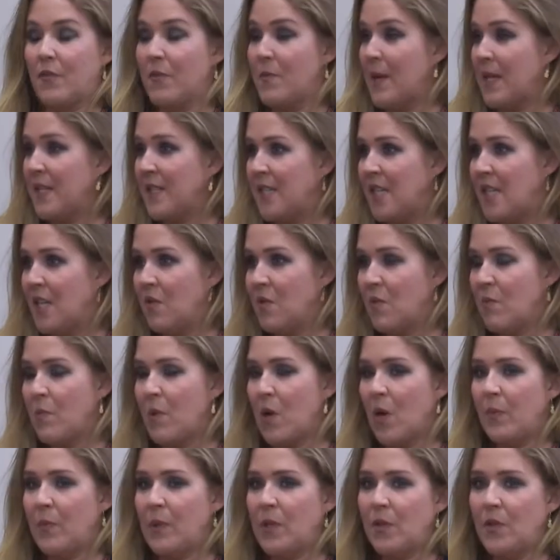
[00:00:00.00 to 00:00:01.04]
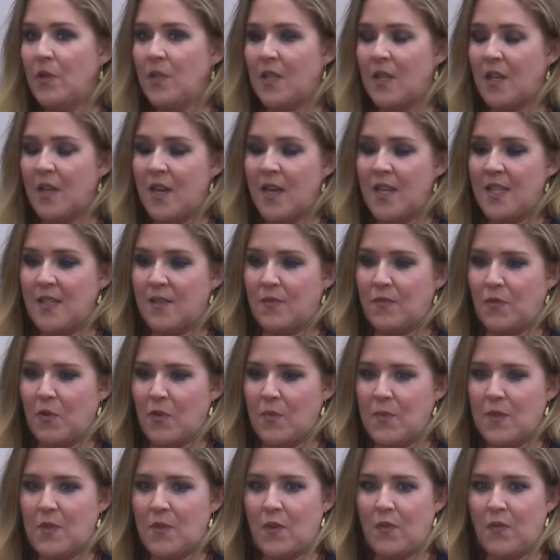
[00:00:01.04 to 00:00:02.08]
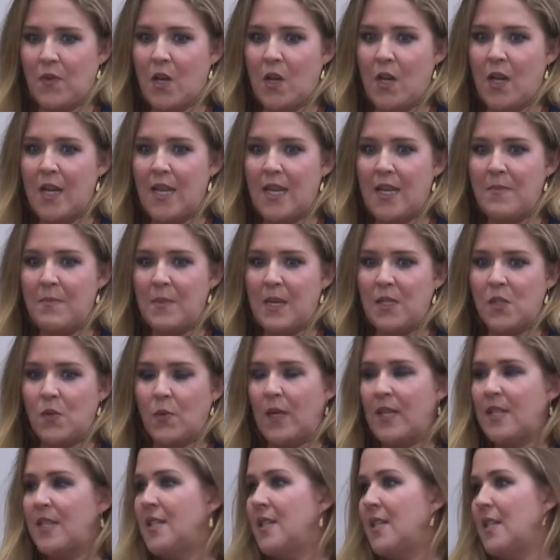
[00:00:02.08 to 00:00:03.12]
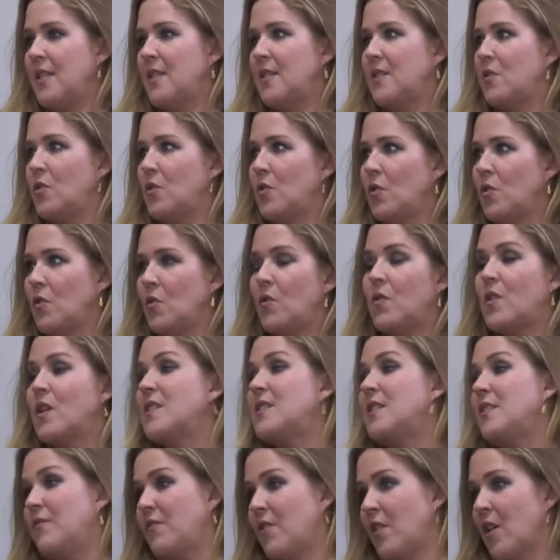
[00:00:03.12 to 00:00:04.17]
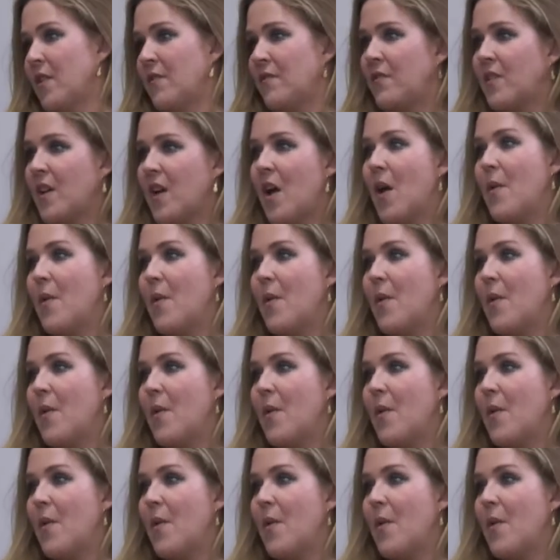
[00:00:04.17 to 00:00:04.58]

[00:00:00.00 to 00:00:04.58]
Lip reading: from Antigua and Barbuda is from sort of early mid-20s to 35.